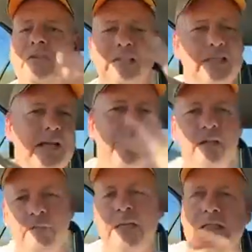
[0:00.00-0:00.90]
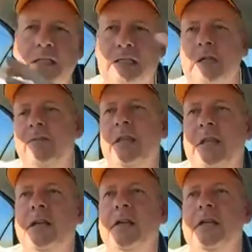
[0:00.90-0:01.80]
That's kind of the basic stuff that
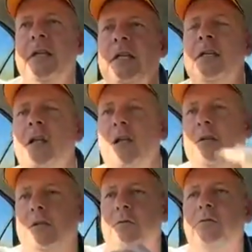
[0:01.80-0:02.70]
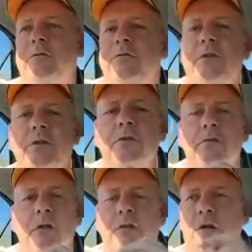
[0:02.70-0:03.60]
they're going to need to fill
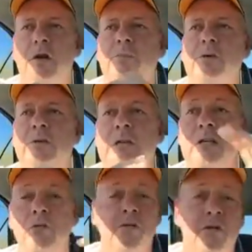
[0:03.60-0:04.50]
the carpenter need or the